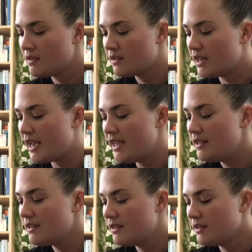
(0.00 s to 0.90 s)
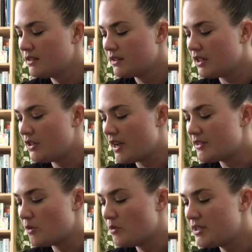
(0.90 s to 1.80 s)
Okay? Good, you guys.
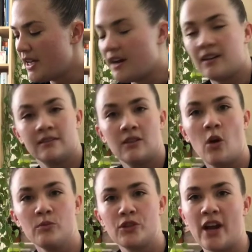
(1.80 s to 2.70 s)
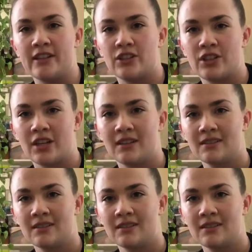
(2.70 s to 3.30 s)
Almost there. Home stretch.